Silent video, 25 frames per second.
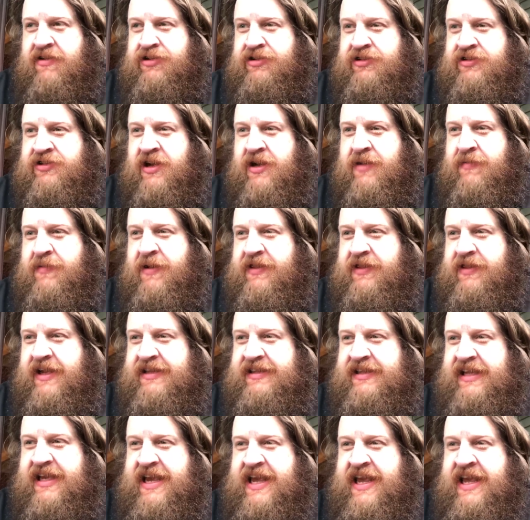You're talking about like
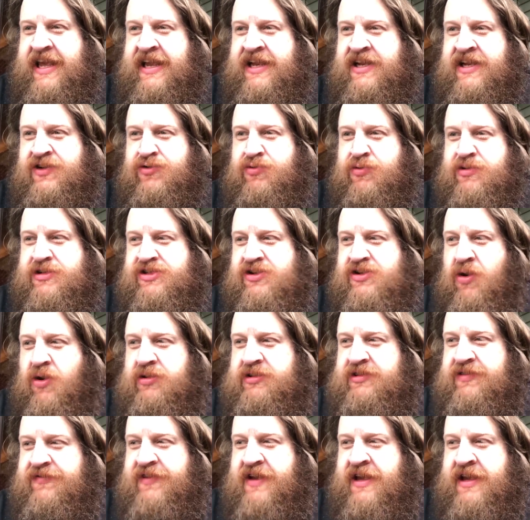the end result
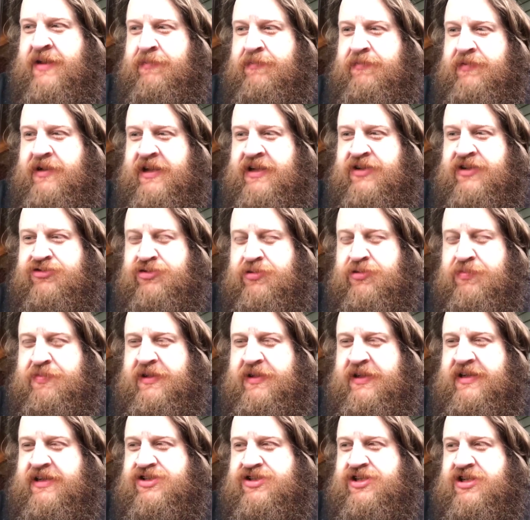of
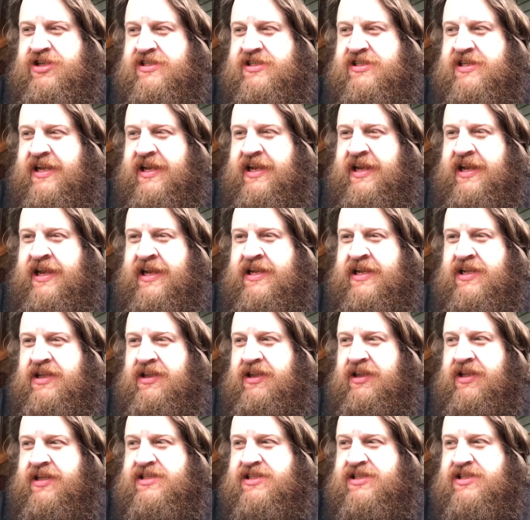entropy is just
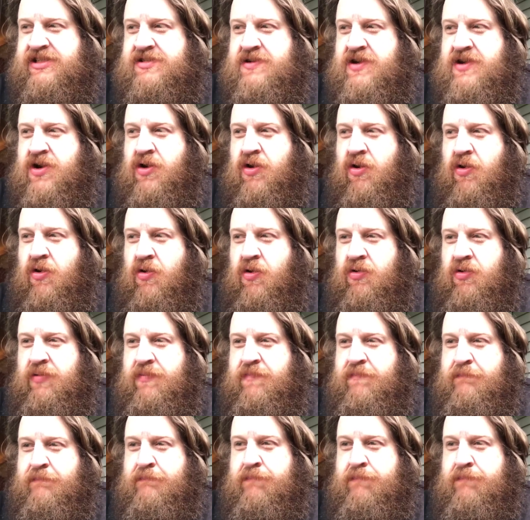endless, cold,